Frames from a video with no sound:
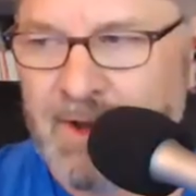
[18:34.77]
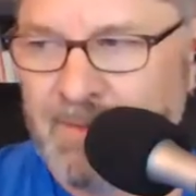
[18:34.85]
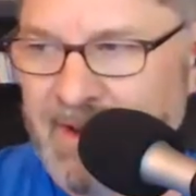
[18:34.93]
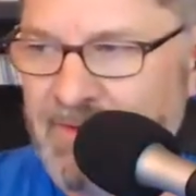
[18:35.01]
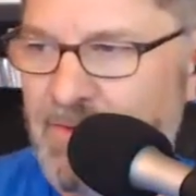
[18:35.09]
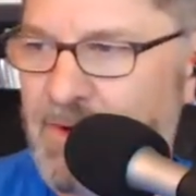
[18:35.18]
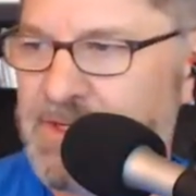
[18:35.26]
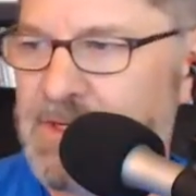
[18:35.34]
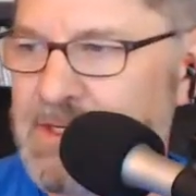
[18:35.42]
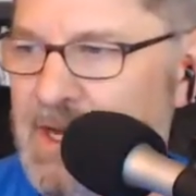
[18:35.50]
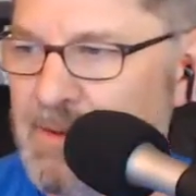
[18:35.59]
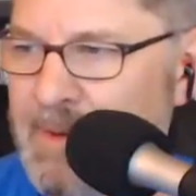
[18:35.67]
made for us. I'll
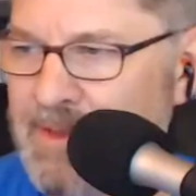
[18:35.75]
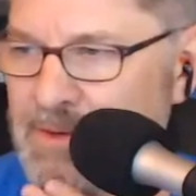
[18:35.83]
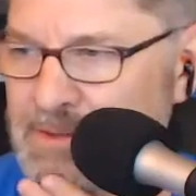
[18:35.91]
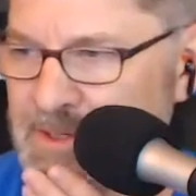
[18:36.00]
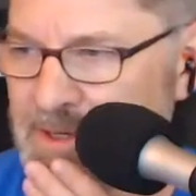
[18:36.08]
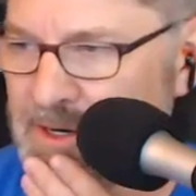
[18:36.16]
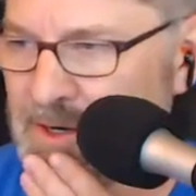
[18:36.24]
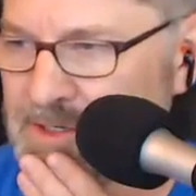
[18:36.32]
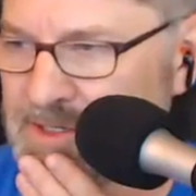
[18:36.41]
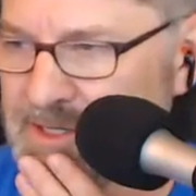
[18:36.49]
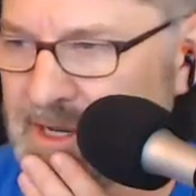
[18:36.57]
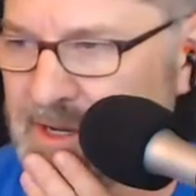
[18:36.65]
talk about those here in
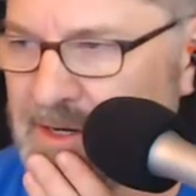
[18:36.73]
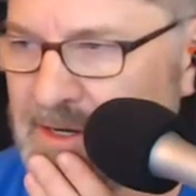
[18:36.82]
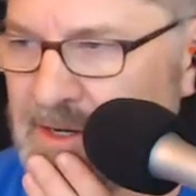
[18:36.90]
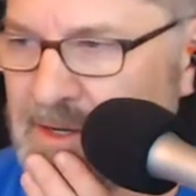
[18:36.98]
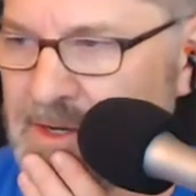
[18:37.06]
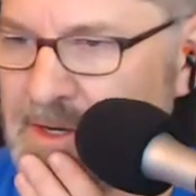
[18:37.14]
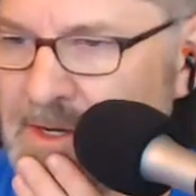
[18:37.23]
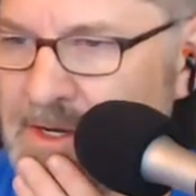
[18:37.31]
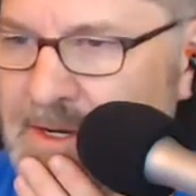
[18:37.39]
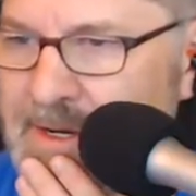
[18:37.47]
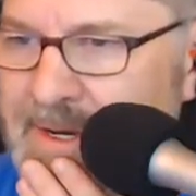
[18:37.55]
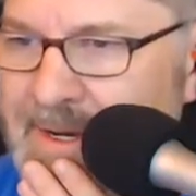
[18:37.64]
just a
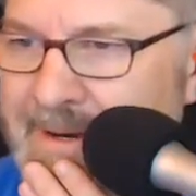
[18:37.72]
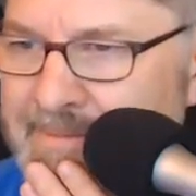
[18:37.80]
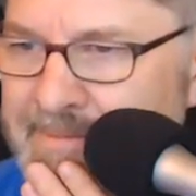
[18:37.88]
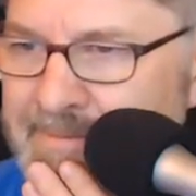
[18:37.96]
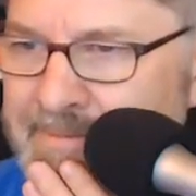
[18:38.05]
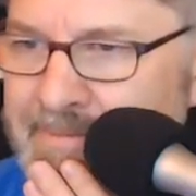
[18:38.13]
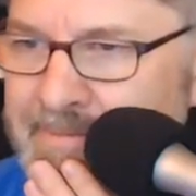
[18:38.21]
second.